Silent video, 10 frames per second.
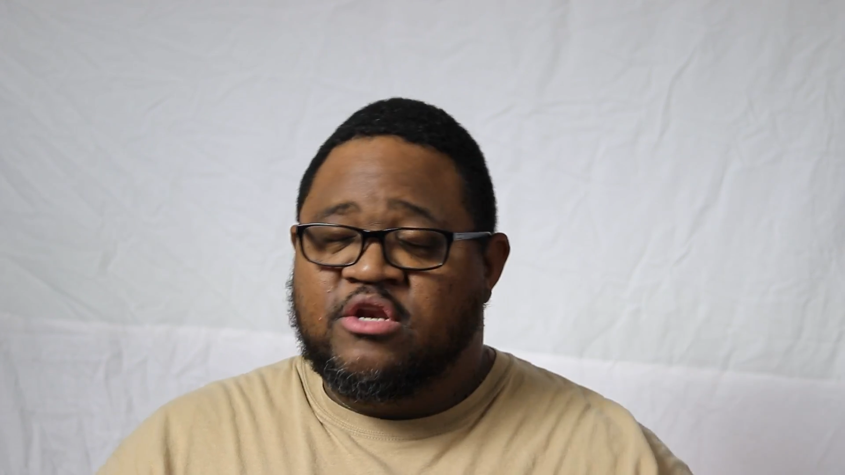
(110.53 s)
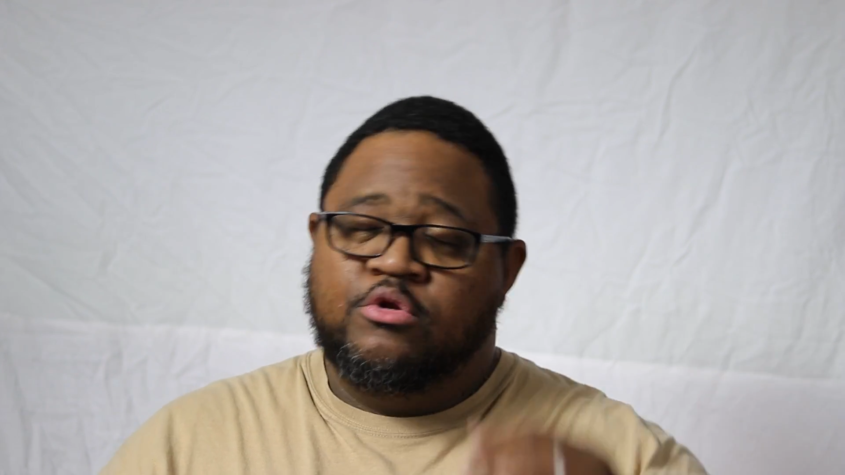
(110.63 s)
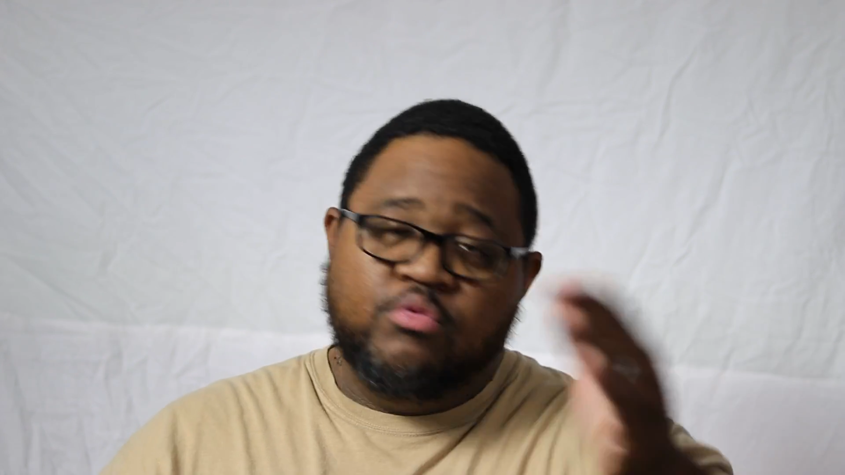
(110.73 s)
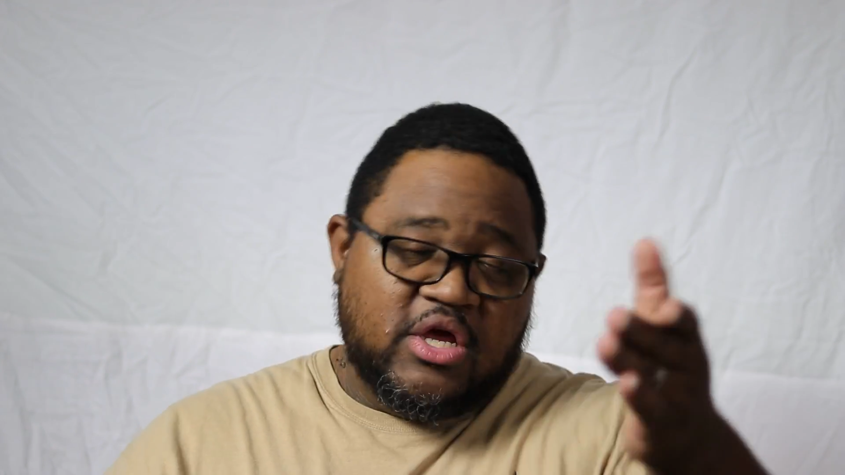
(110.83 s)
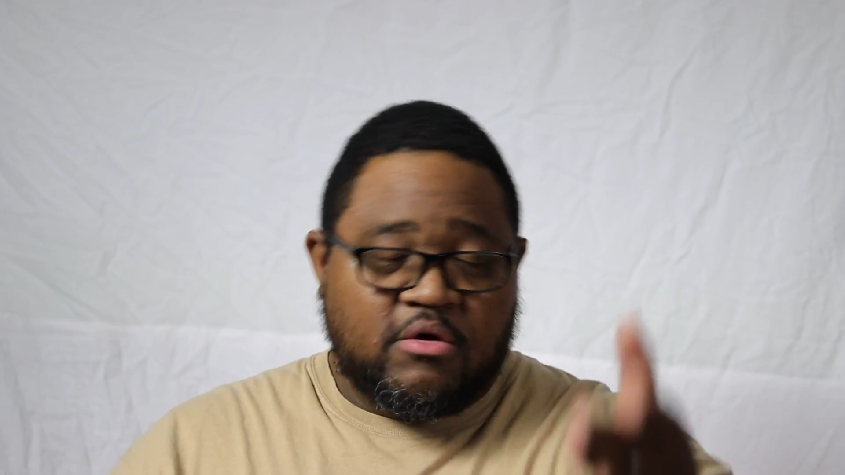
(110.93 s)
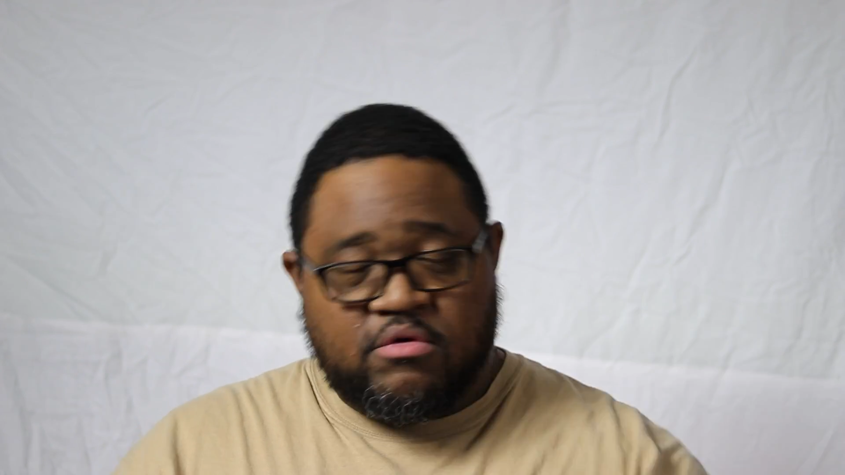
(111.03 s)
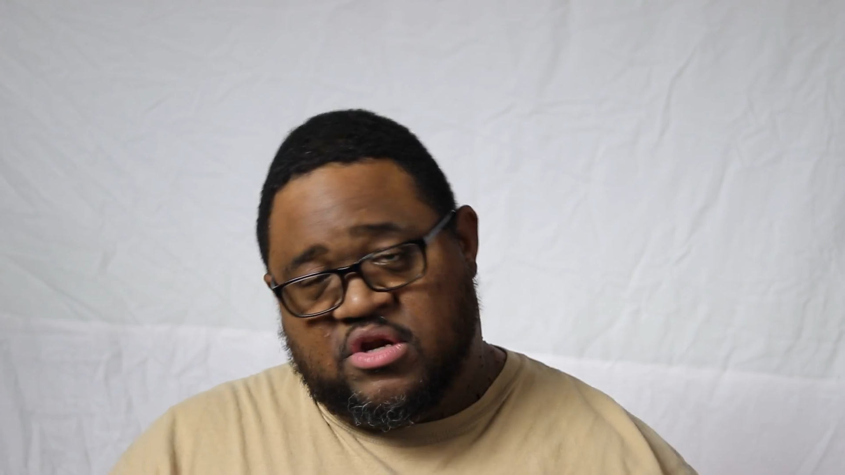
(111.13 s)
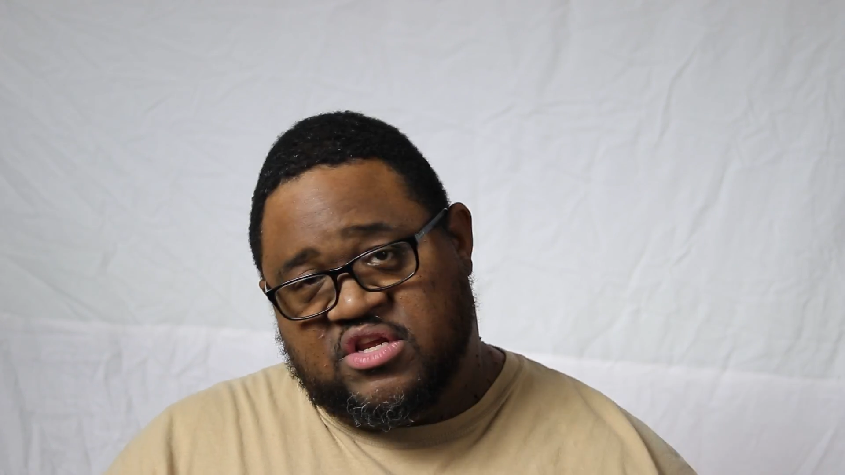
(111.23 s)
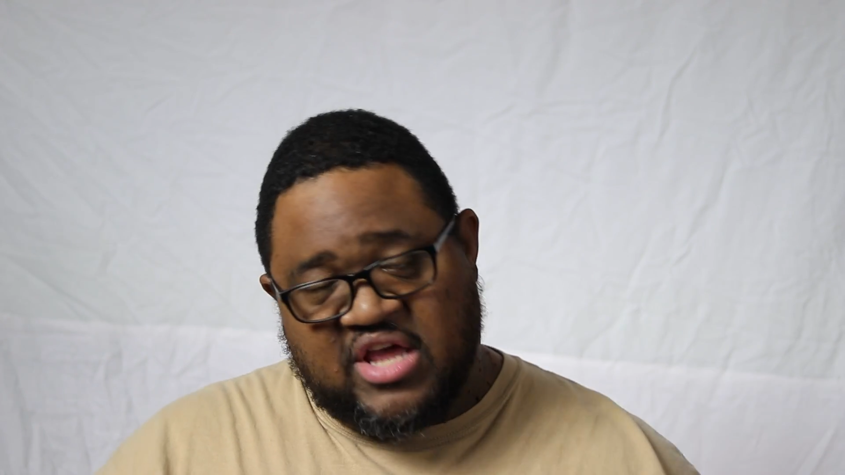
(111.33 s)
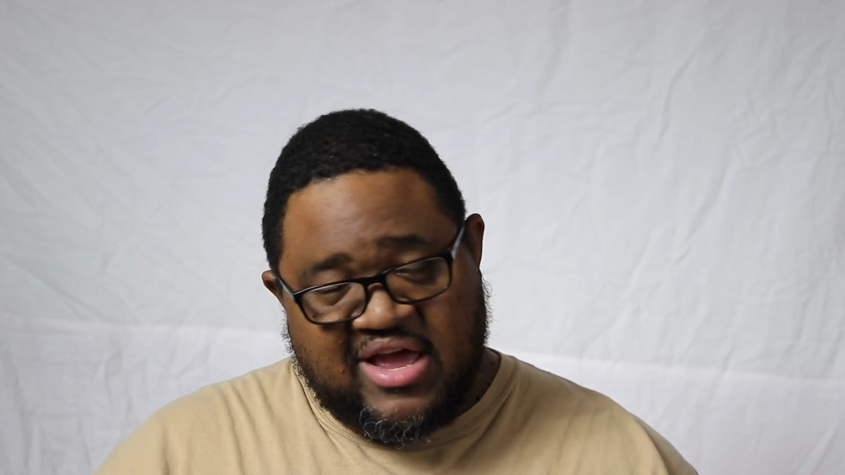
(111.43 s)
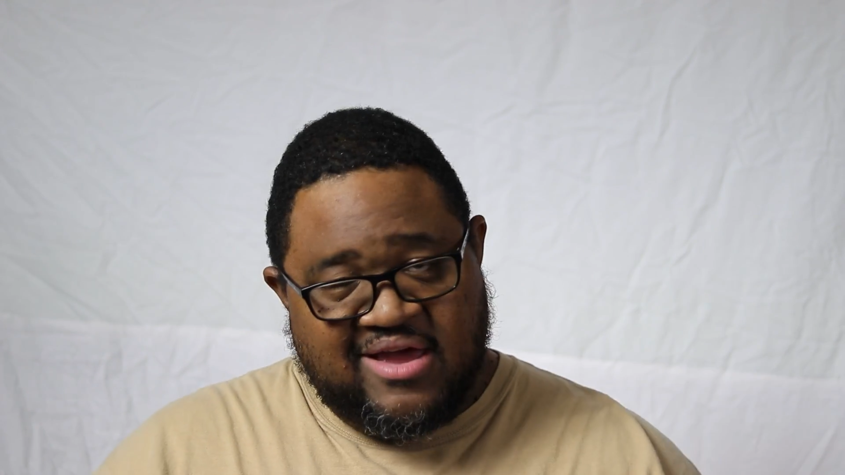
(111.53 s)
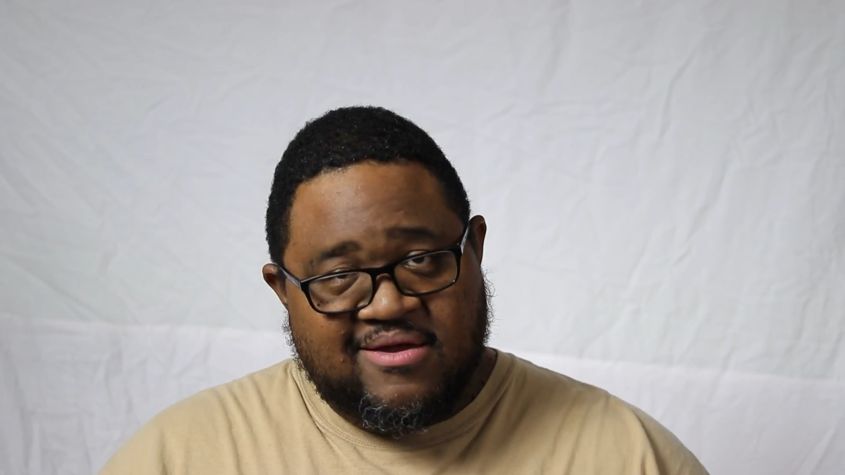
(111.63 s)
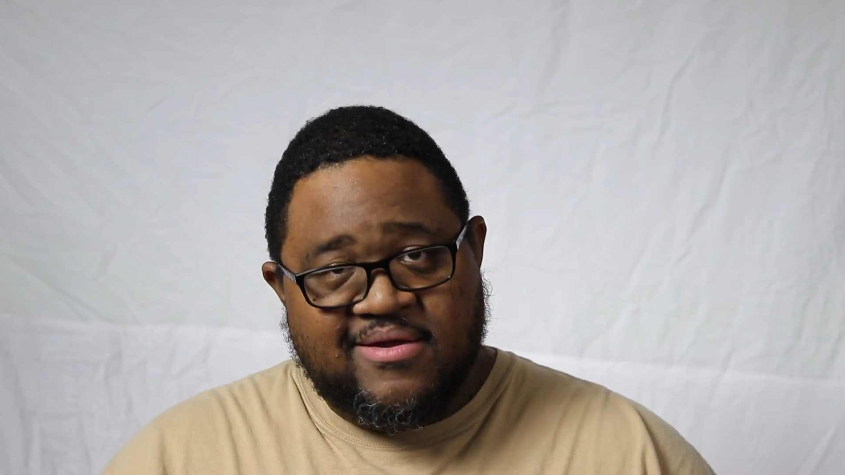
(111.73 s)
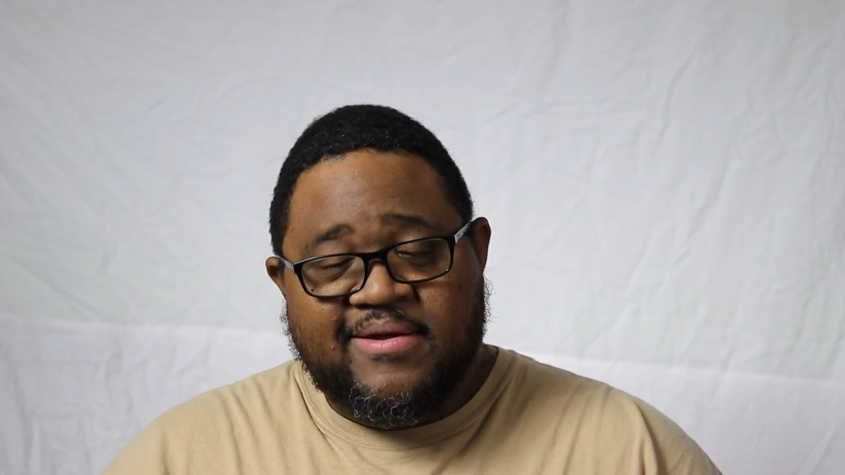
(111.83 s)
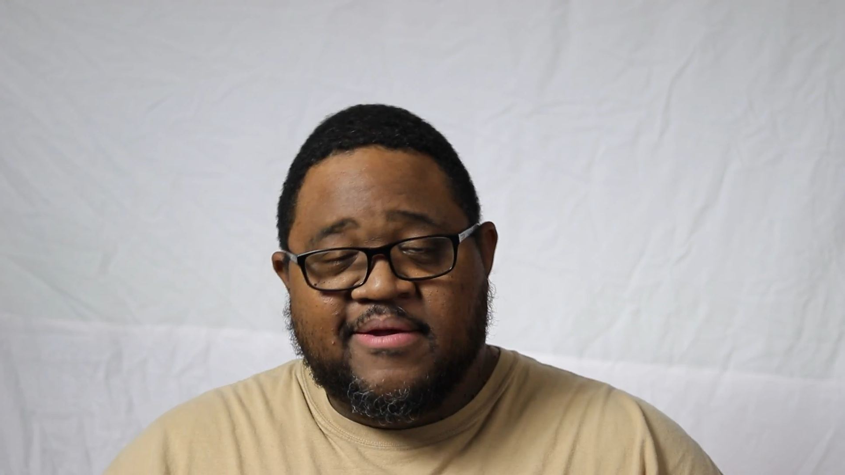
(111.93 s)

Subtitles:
I do get on the other side,